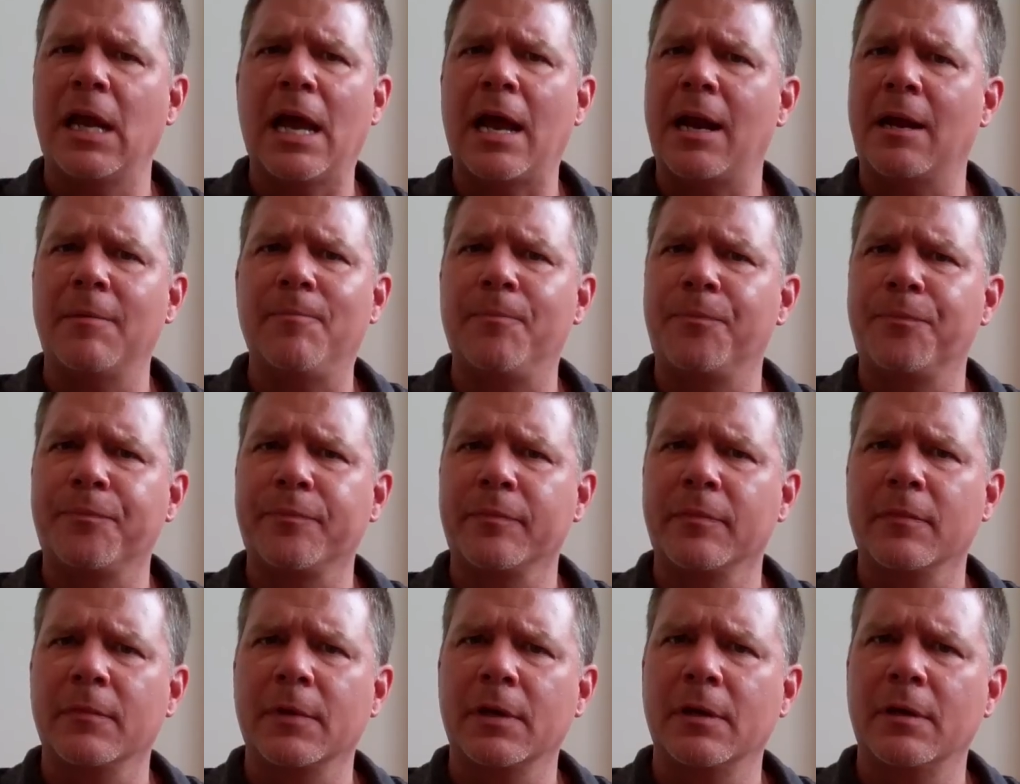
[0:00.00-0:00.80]
get it.
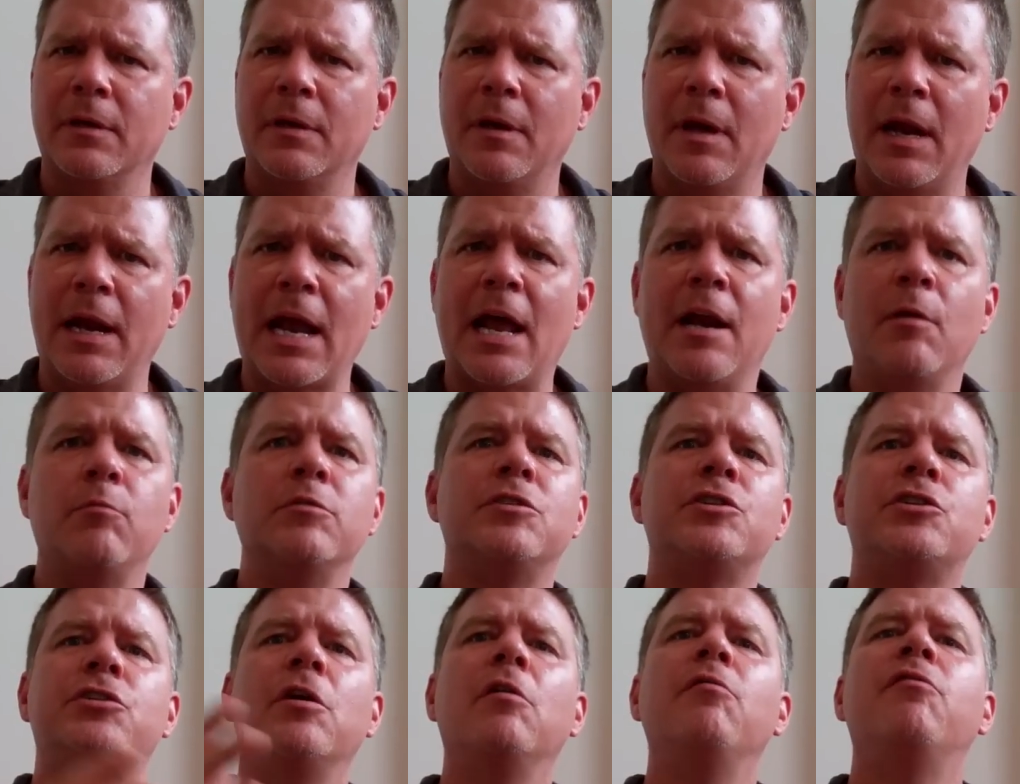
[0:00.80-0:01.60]
And it
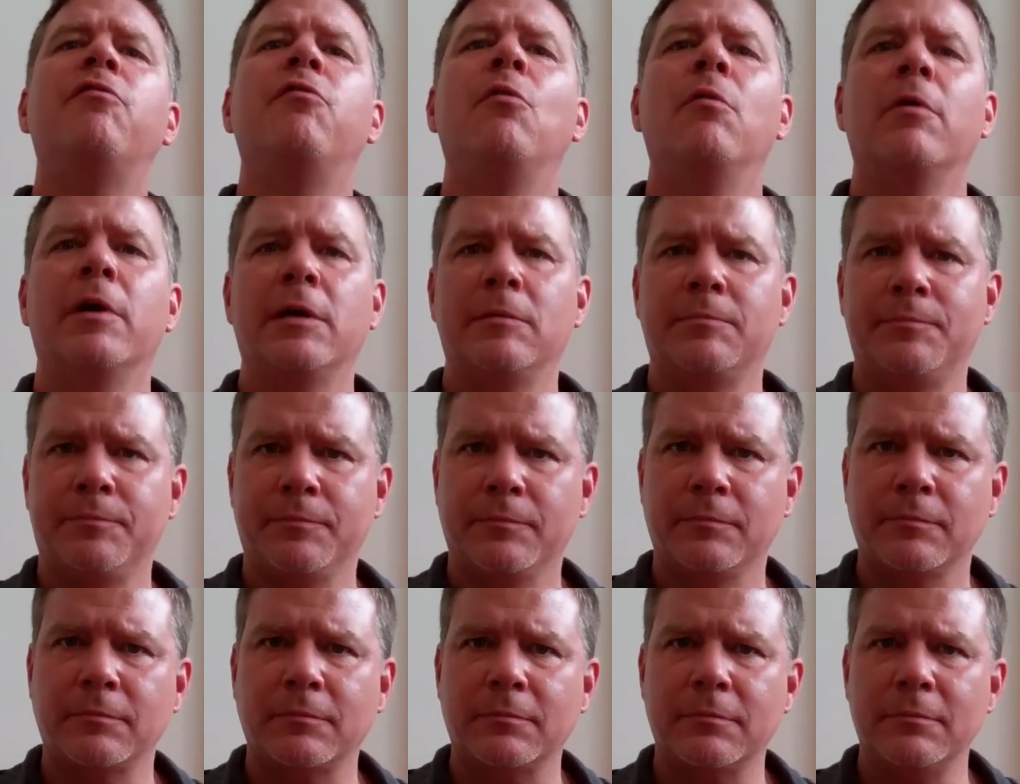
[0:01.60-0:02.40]
was so foreign
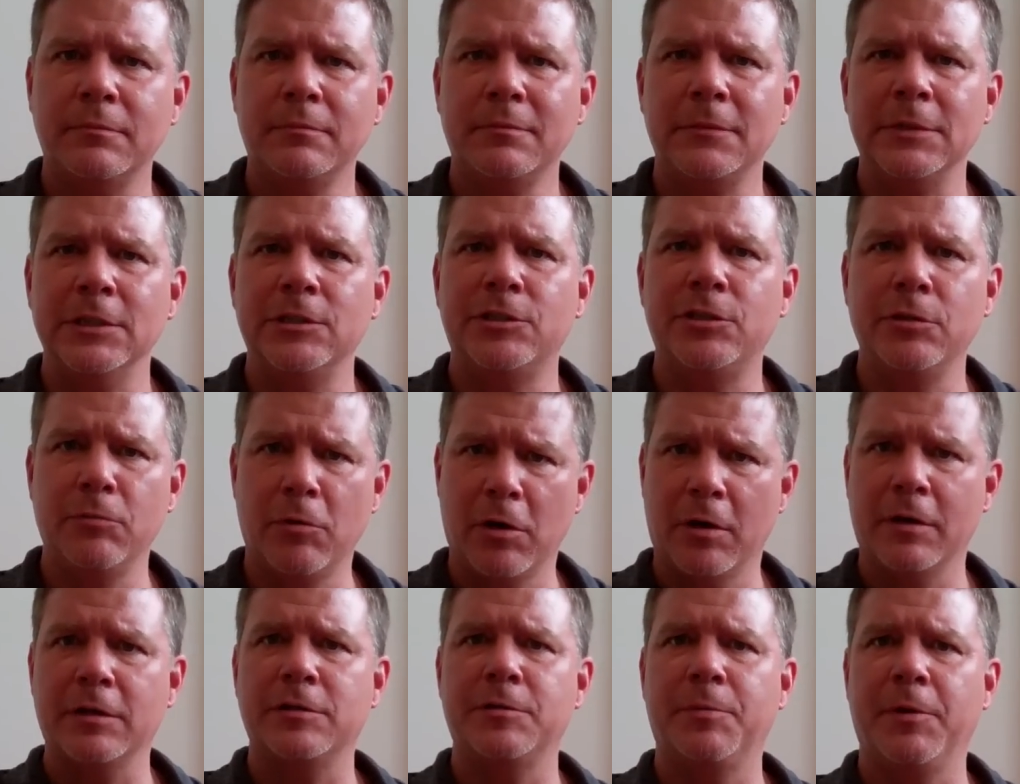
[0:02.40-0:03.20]
to
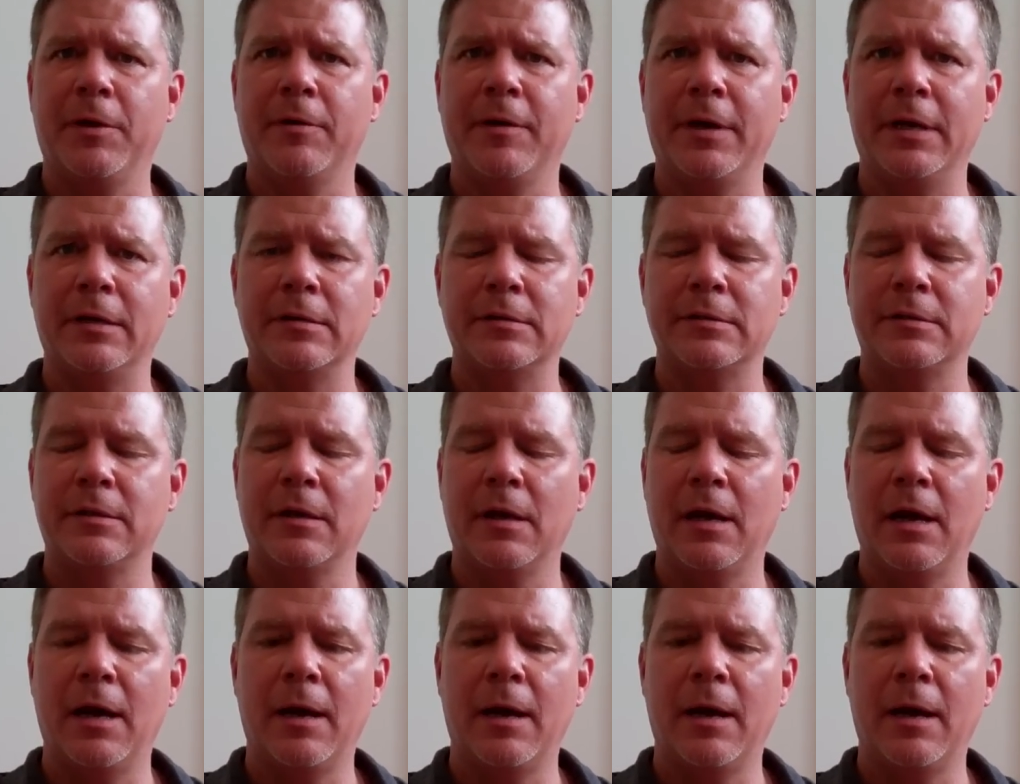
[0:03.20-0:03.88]
our experience.